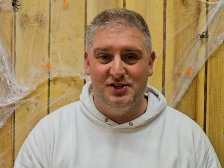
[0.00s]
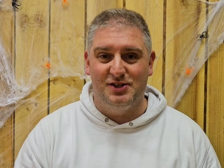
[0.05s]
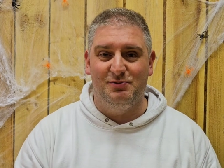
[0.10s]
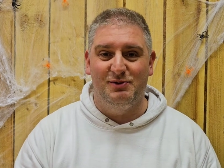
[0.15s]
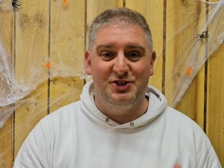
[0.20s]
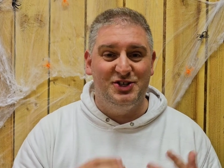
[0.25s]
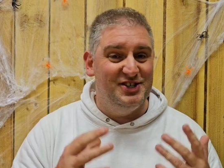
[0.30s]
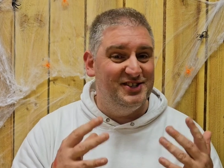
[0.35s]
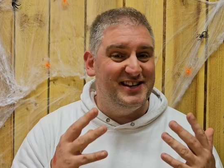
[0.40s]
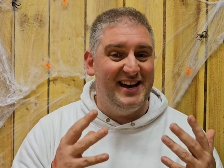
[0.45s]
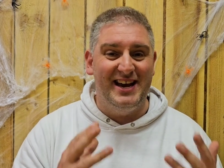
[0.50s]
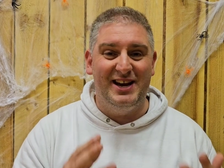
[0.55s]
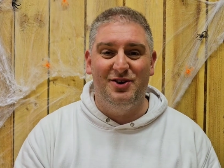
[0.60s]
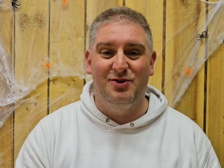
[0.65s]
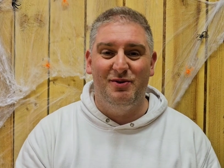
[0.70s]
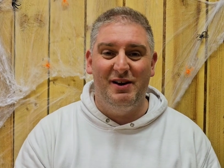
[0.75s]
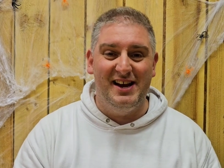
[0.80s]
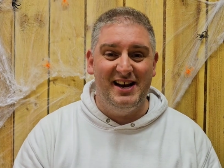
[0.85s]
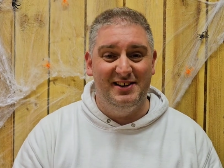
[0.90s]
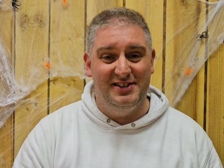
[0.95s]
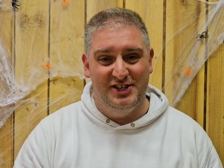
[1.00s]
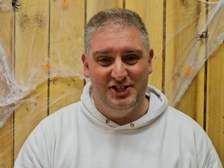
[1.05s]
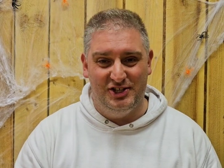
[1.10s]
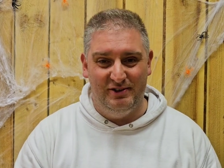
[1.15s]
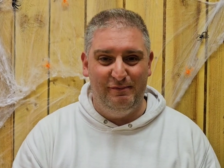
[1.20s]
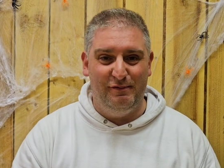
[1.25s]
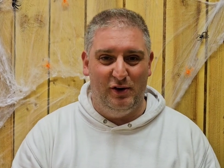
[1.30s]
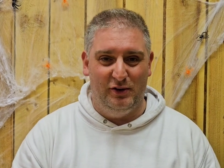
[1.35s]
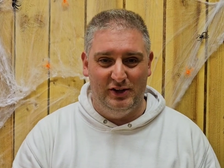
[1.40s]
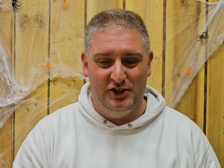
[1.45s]
which is a great addition
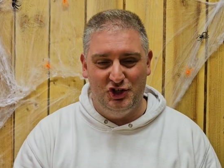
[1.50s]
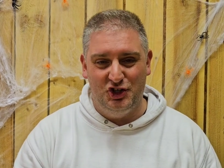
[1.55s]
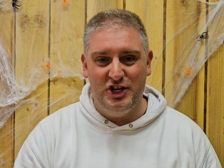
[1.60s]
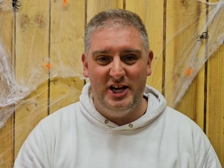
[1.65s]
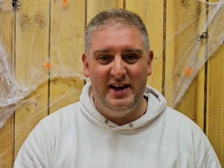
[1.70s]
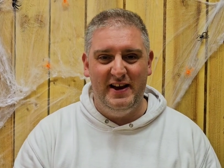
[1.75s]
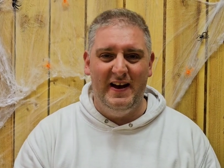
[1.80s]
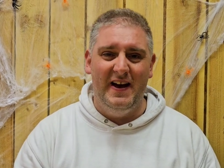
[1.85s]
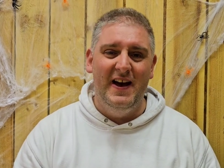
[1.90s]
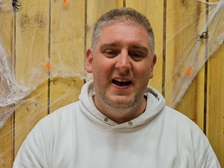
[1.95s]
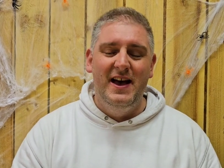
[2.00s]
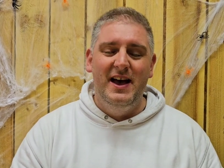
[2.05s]
for this year.